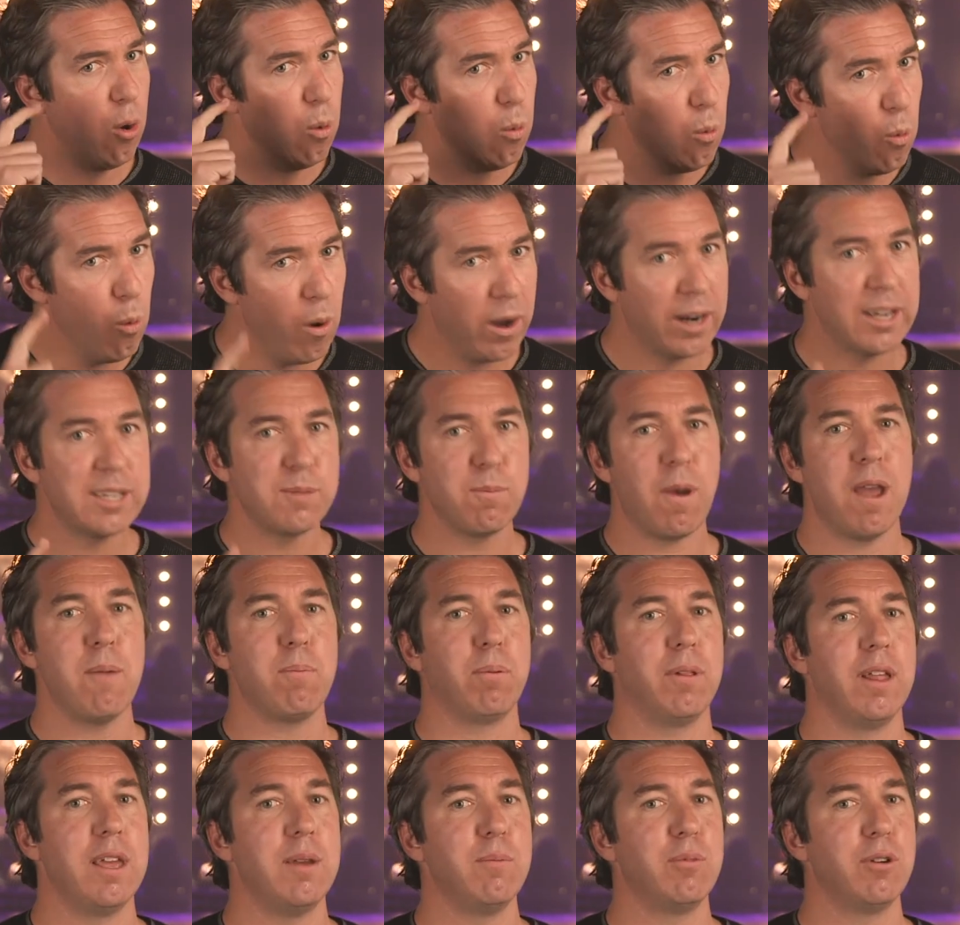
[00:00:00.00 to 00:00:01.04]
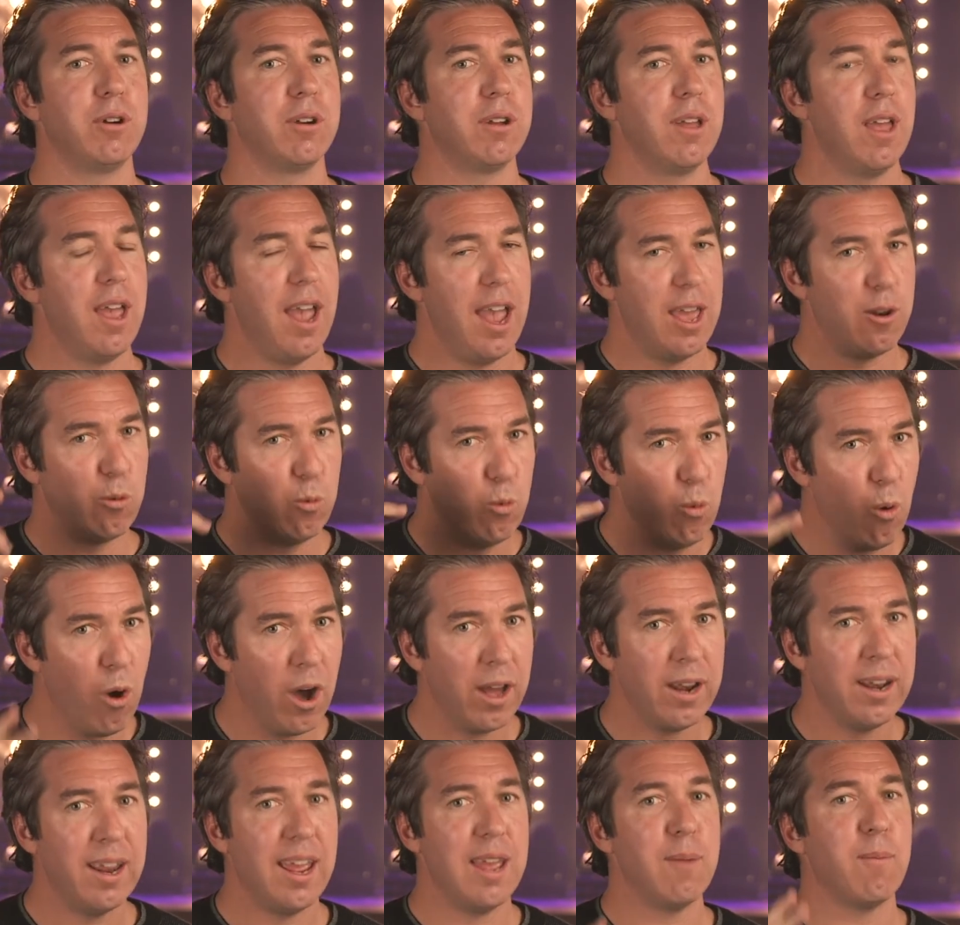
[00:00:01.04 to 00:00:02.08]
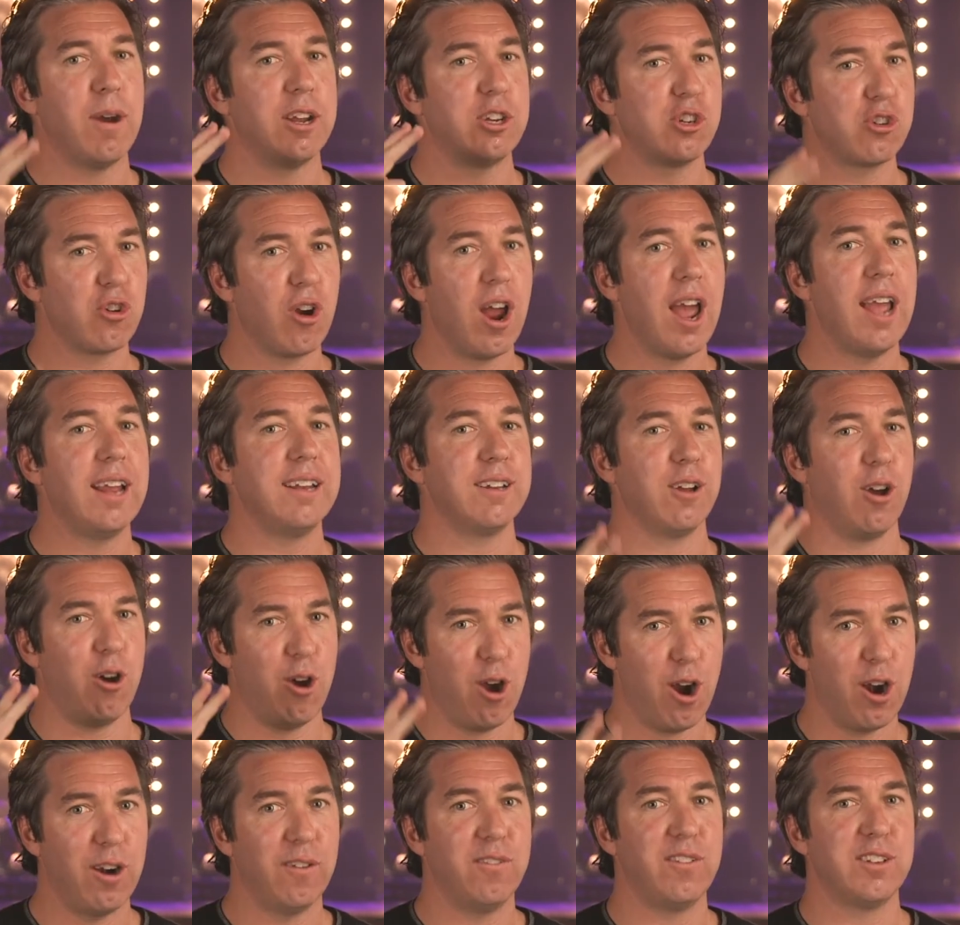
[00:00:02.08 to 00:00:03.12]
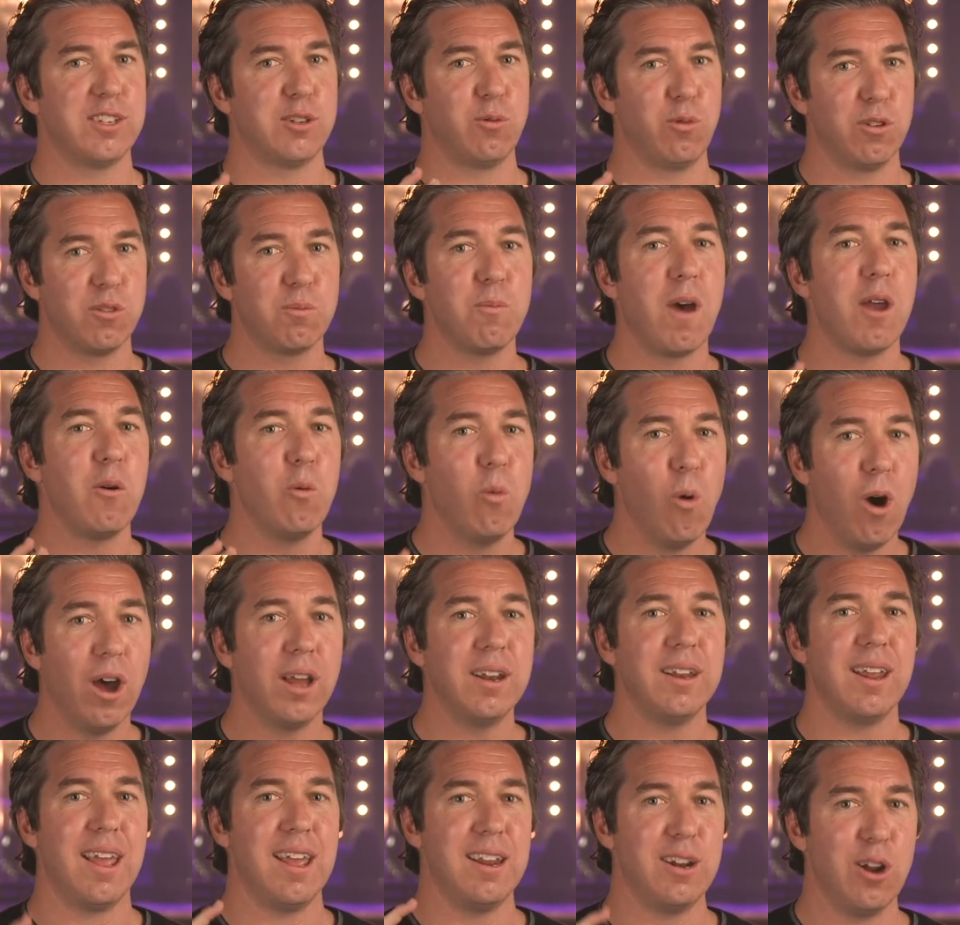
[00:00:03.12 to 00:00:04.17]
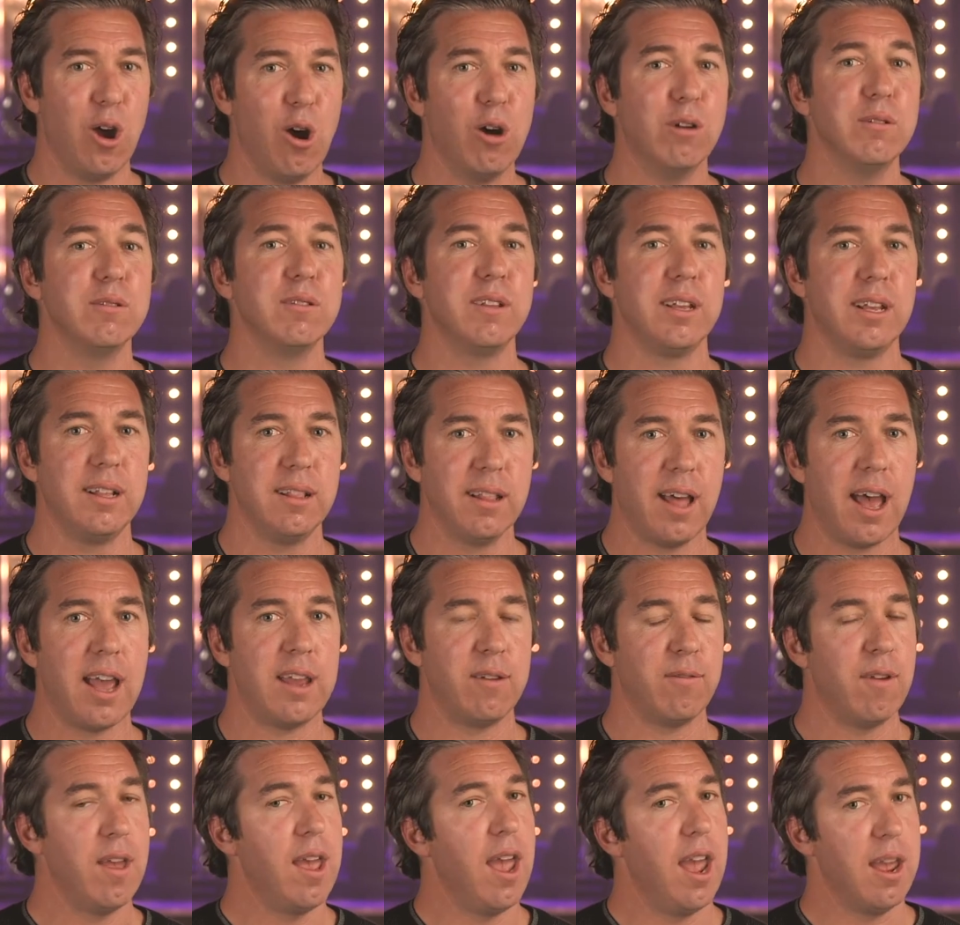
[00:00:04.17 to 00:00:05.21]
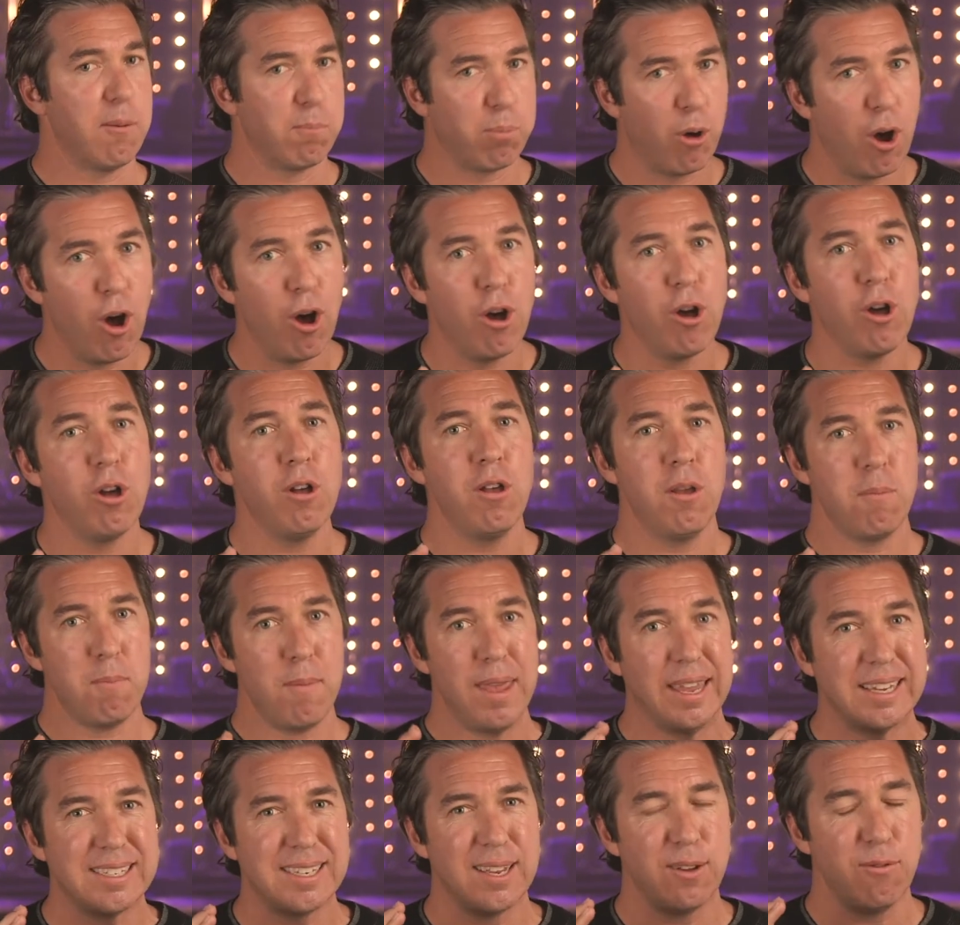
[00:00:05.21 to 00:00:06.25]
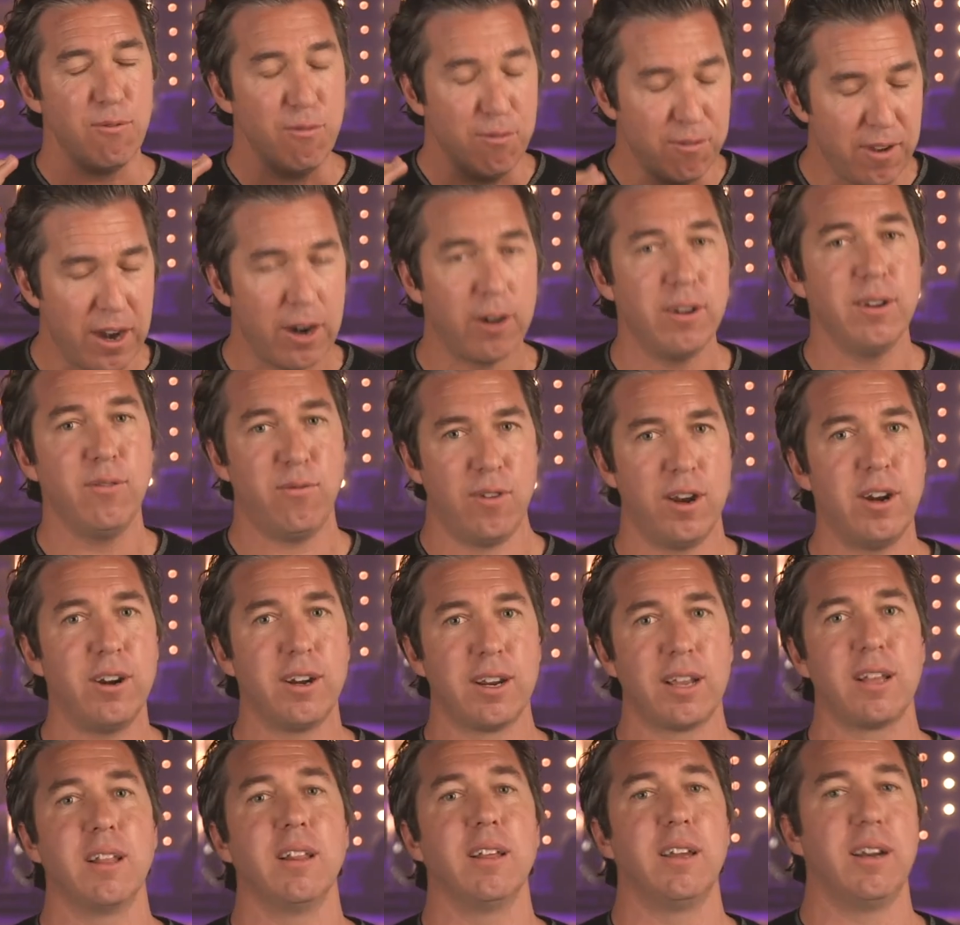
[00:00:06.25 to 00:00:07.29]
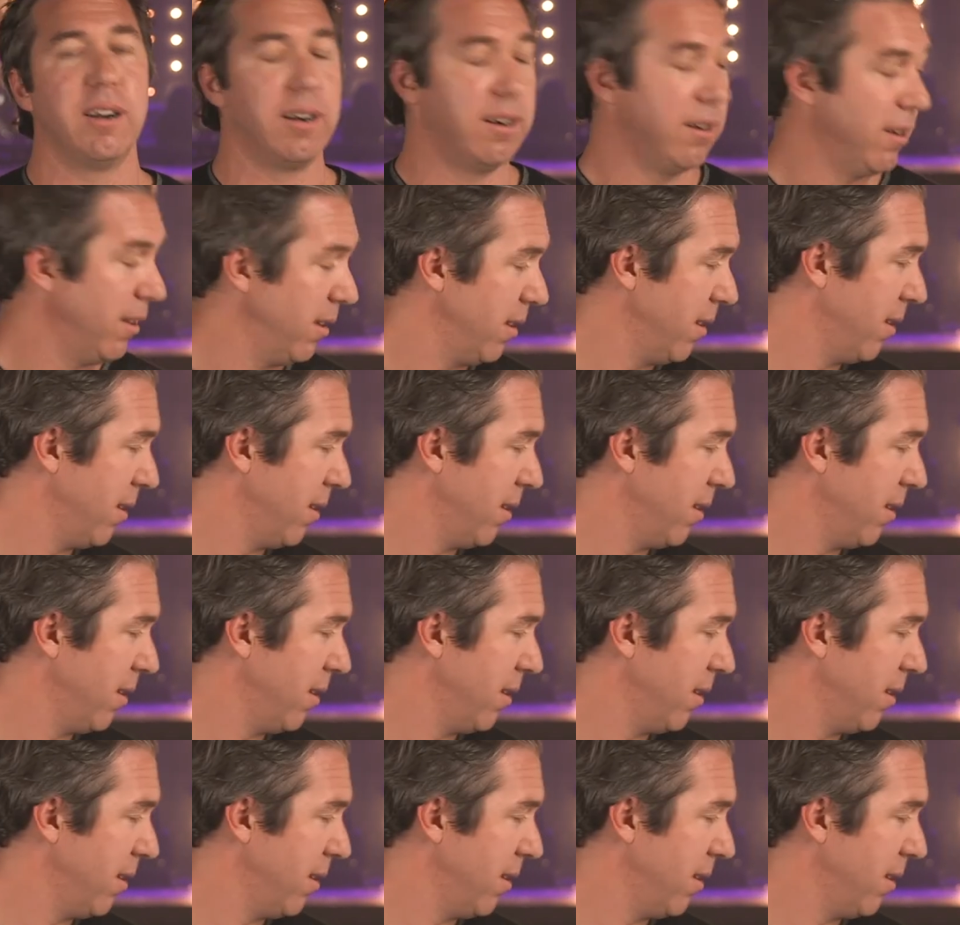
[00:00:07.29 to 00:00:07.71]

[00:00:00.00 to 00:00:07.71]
What is my playbook? And what am I trying to harvest with my one and only life? And Paul makes it very, very clear.